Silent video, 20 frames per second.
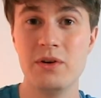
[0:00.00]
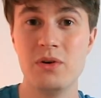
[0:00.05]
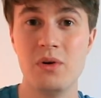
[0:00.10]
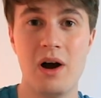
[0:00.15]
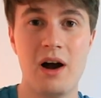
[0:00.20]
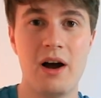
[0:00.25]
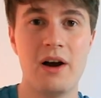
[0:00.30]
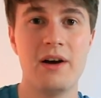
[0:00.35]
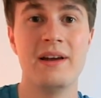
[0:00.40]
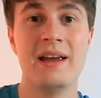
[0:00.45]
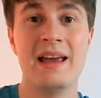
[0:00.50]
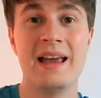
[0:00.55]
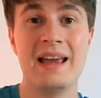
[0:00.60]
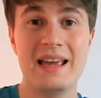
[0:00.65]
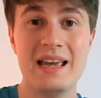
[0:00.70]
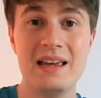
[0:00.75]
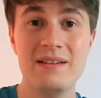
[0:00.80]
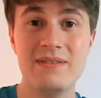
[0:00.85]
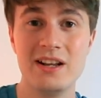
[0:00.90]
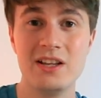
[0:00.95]
you are,
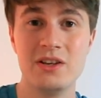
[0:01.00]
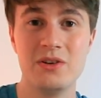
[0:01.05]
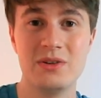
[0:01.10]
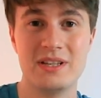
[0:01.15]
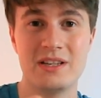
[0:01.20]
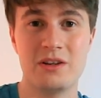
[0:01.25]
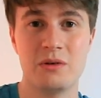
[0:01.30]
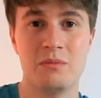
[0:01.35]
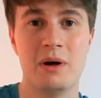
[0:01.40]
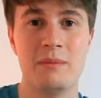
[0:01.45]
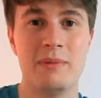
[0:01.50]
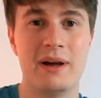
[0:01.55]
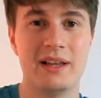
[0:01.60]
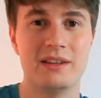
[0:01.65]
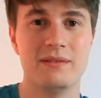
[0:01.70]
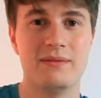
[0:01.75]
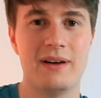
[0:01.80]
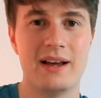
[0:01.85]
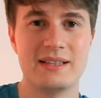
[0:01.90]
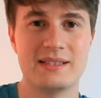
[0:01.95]
even using your mobile
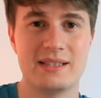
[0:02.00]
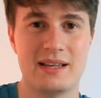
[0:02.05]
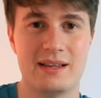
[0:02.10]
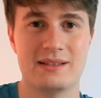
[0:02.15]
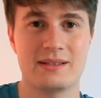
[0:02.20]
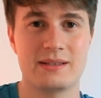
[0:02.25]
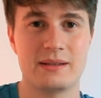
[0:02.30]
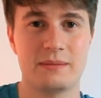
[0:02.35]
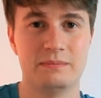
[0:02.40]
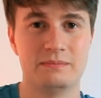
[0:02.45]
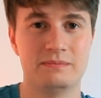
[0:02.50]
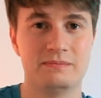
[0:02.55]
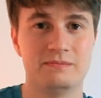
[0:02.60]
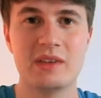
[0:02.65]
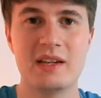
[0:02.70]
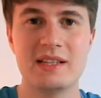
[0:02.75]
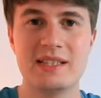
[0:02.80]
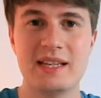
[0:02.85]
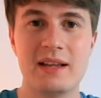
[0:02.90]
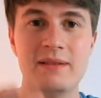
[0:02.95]
devices.
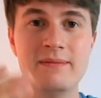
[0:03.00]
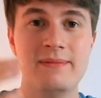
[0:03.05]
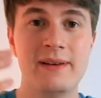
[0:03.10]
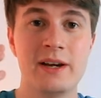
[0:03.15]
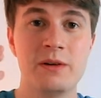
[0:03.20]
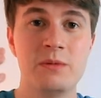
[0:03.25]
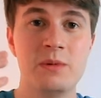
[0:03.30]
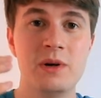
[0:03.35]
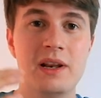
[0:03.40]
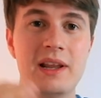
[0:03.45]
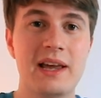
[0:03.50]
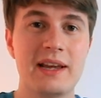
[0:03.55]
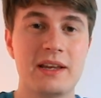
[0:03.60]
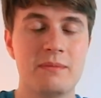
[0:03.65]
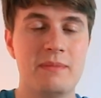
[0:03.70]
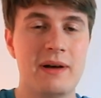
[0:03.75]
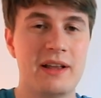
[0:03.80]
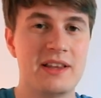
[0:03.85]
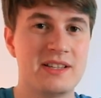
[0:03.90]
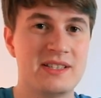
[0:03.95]
The second thing I really like
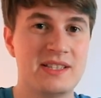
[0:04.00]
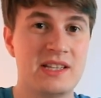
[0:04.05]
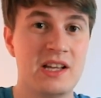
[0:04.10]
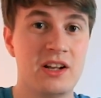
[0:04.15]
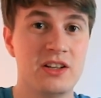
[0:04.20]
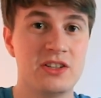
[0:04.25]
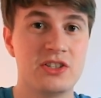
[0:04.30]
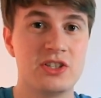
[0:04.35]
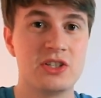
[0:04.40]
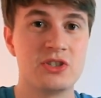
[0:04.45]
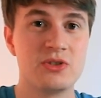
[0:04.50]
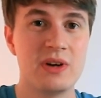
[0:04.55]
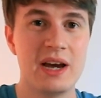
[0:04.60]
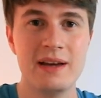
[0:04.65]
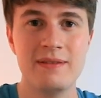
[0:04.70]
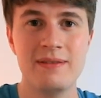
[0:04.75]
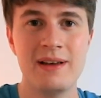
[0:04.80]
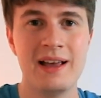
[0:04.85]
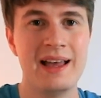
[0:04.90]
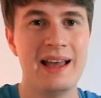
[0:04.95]
about the Synology
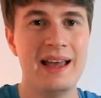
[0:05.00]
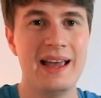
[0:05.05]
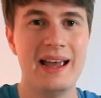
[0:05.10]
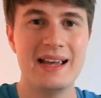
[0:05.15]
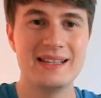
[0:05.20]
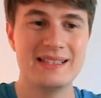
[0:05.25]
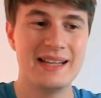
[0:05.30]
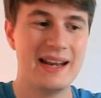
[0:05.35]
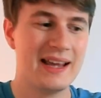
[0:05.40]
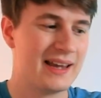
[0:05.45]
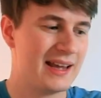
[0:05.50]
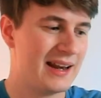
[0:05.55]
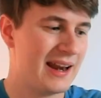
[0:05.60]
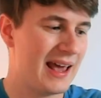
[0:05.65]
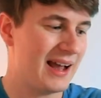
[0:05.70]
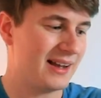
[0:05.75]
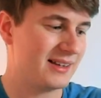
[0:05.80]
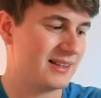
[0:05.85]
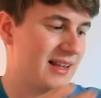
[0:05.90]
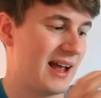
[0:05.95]
drive is that it can
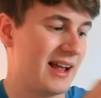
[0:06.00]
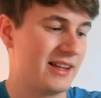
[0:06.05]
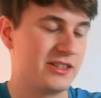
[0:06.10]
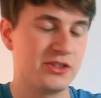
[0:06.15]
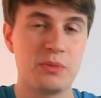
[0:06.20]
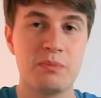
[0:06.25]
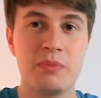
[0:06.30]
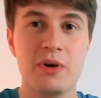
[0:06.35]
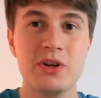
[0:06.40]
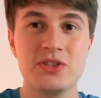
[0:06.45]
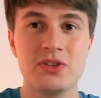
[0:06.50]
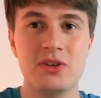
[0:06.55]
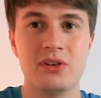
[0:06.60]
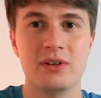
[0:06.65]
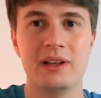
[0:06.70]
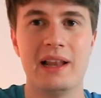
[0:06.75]
act as your personal